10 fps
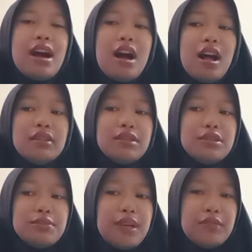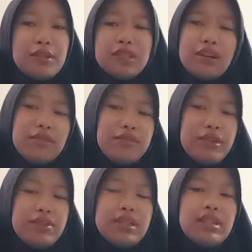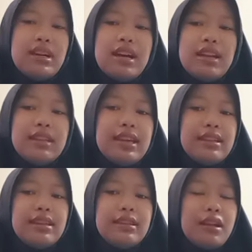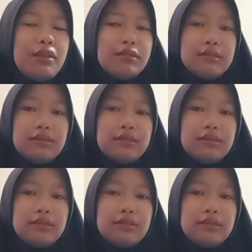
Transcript: All those maid was confused. They did not